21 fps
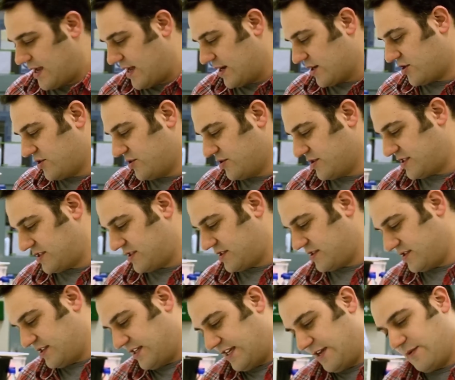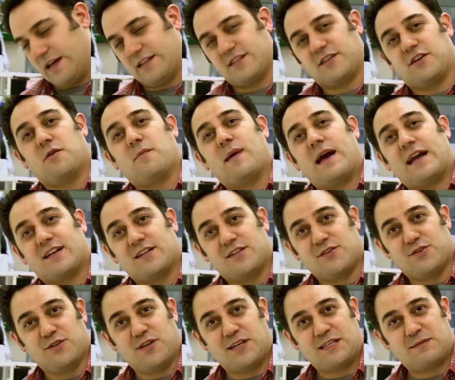And of course, he had to go back
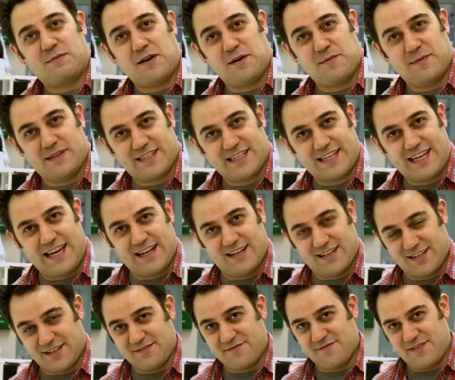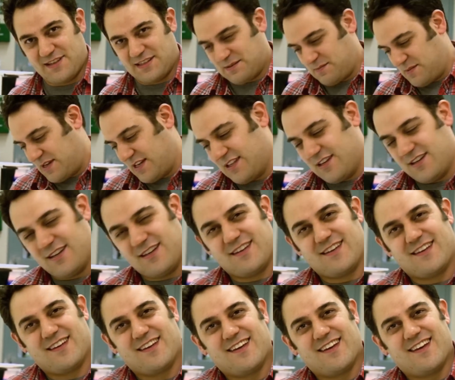and do all the experiments again and convince me
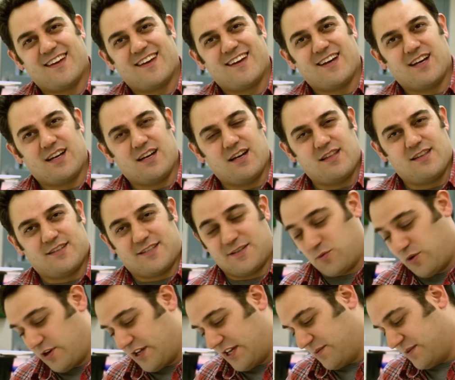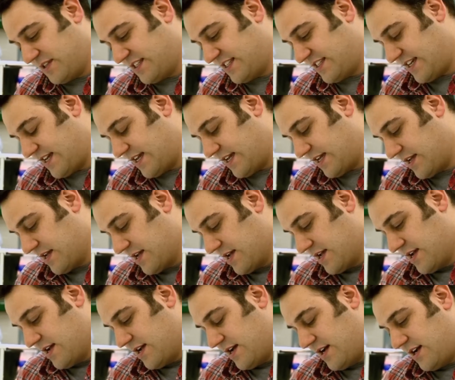that this is what he was seeing.
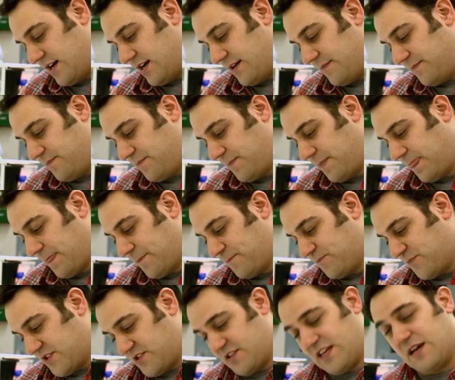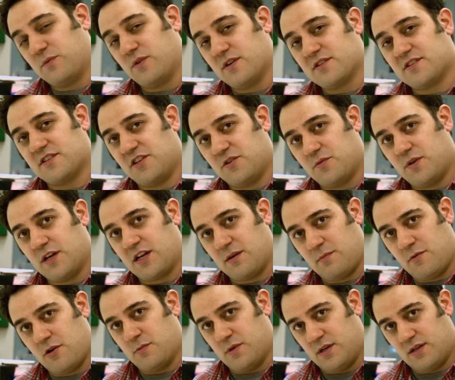So that was a
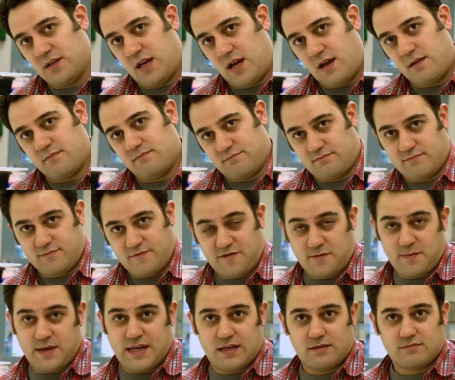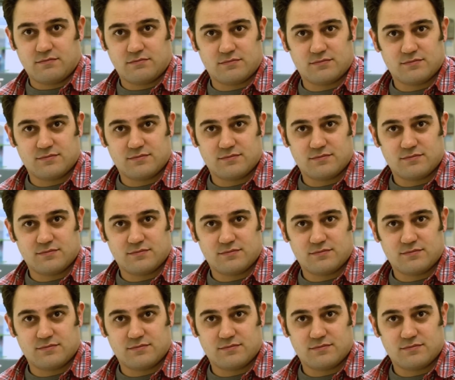eureka moment, yeah, for me.